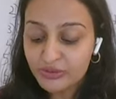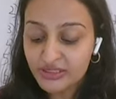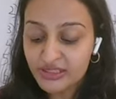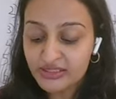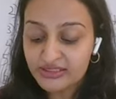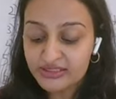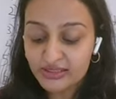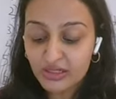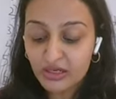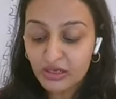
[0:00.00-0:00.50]

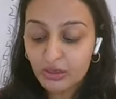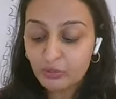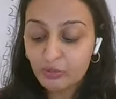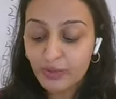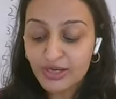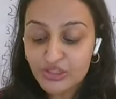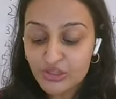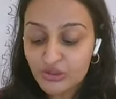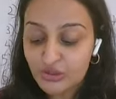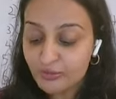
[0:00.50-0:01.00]
these
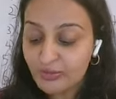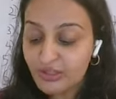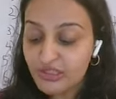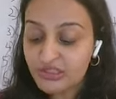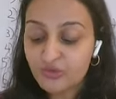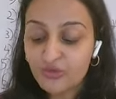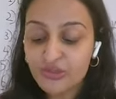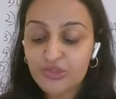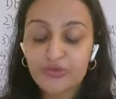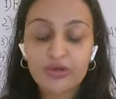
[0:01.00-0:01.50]

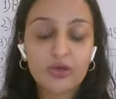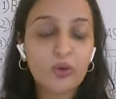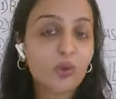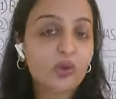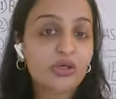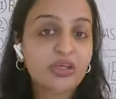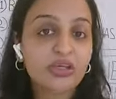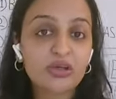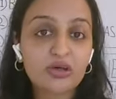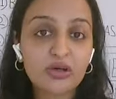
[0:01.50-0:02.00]
vegetables which we
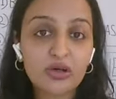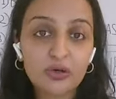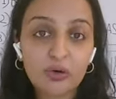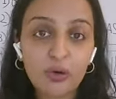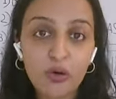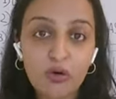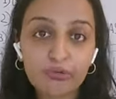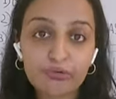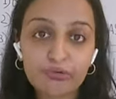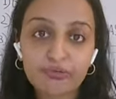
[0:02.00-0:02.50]
don't hear
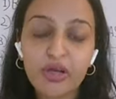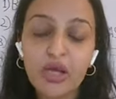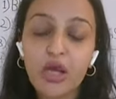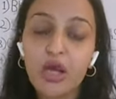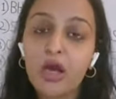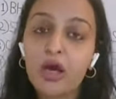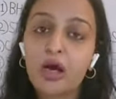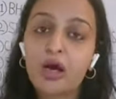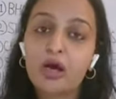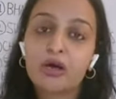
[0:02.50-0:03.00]
of,
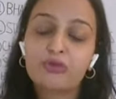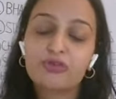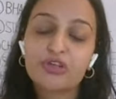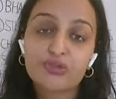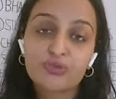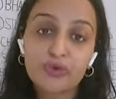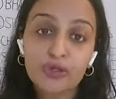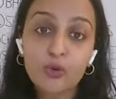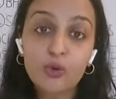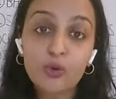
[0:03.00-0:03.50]

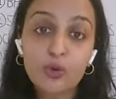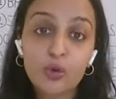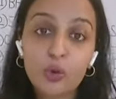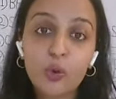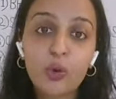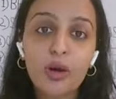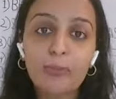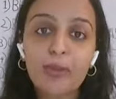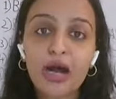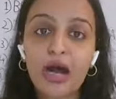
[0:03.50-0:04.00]
which we don't
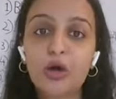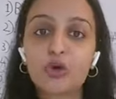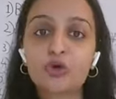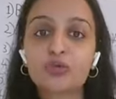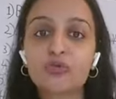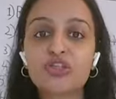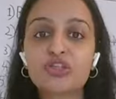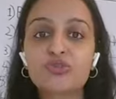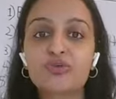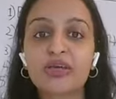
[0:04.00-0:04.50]
know
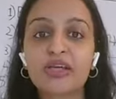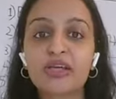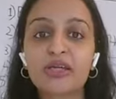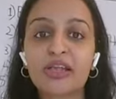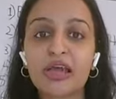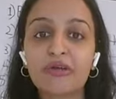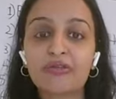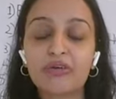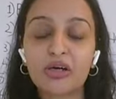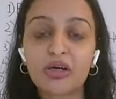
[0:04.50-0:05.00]
about, which we
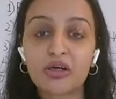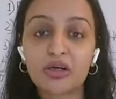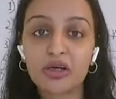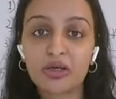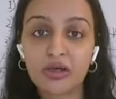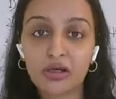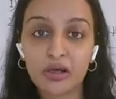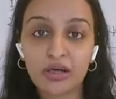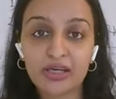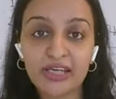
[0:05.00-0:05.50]
never
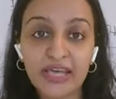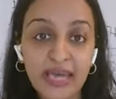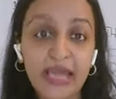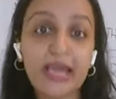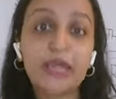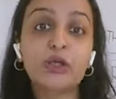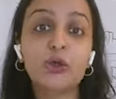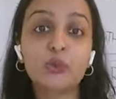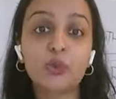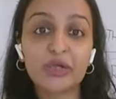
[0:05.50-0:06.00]

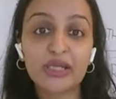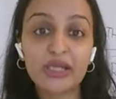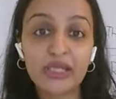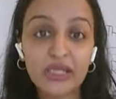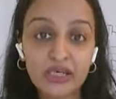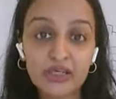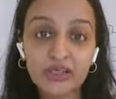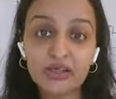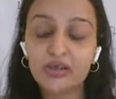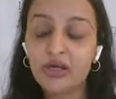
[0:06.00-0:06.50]
care to
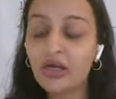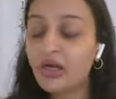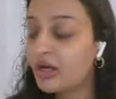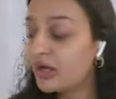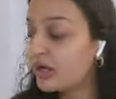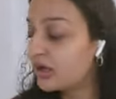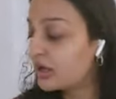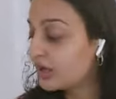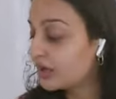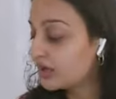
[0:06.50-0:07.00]
eat,
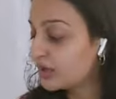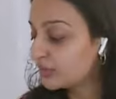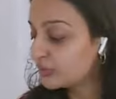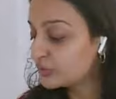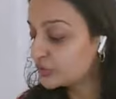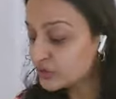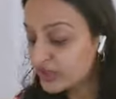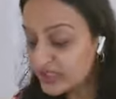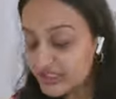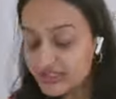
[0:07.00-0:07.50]

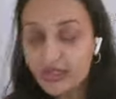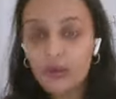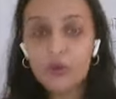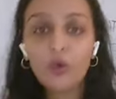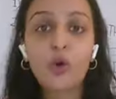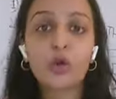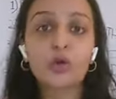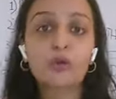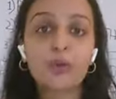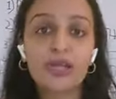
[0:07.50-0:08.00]
these are
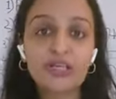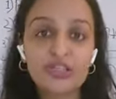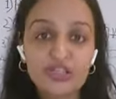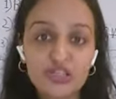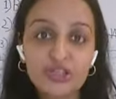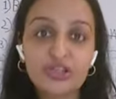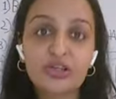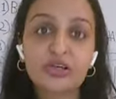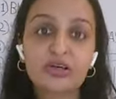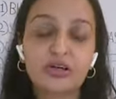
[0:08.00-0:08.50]
all
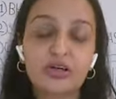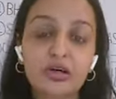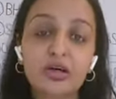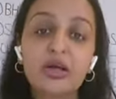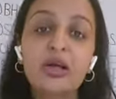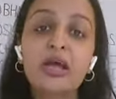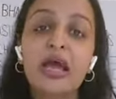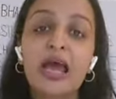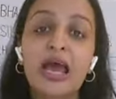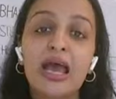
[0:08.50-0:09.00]
mentioned
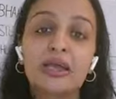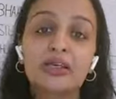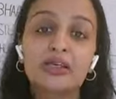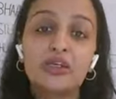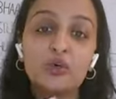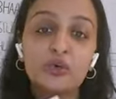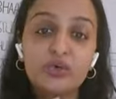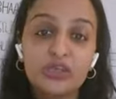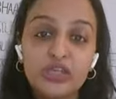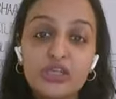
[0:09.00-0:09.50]
here,
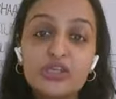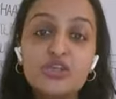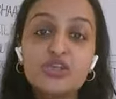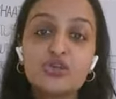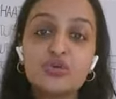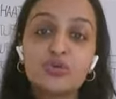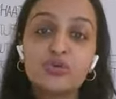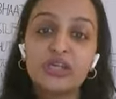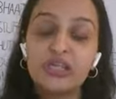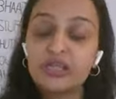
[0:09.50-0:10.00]
and you
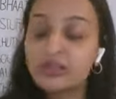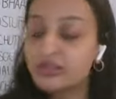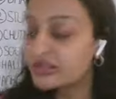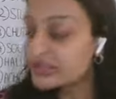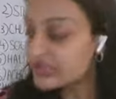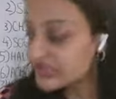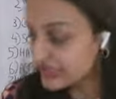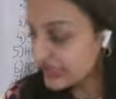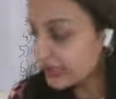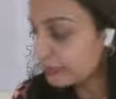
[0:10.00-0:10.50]
need to read this